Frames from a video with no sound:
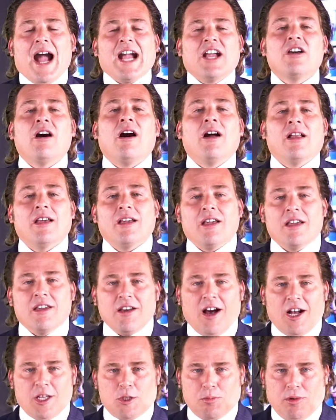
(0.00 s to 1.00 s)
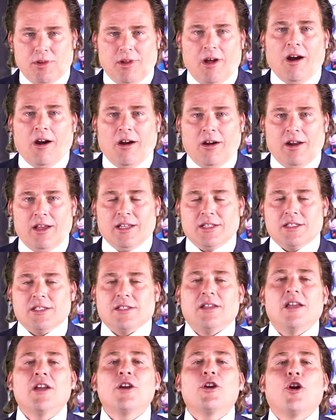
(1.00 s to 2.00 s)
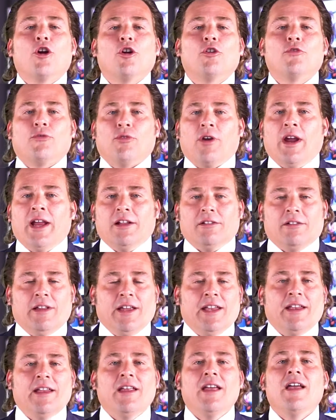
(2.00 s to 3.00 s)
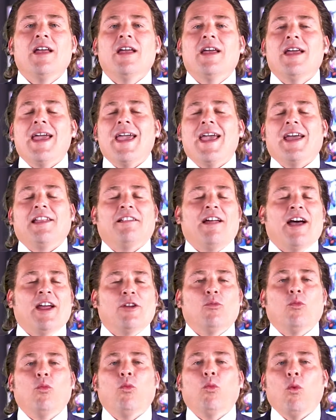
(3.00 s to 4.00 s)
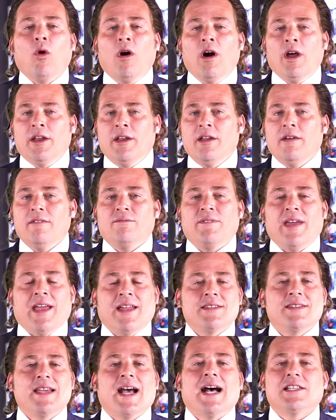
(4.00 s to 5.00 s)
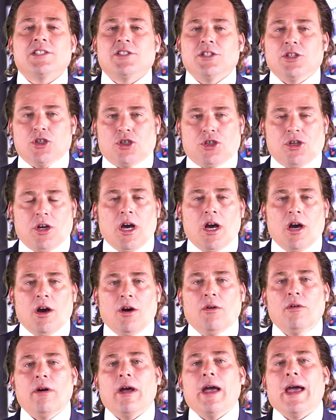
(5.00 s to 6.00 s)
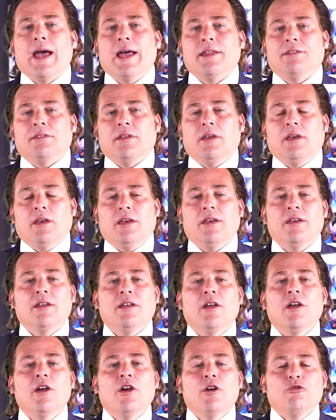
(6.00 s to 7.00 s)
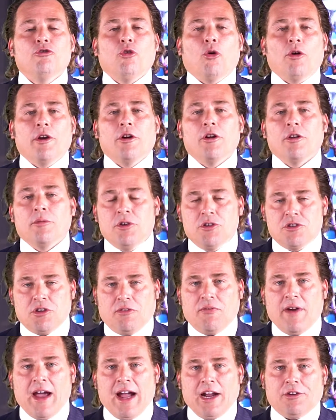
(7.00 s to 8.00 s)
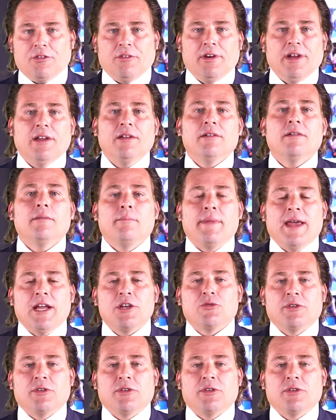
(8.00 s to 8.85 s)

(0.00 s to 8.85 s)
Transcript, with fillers: iconic gospel artist Kirk Franklin headlined one fantastic show at the Toyota Music Factory, May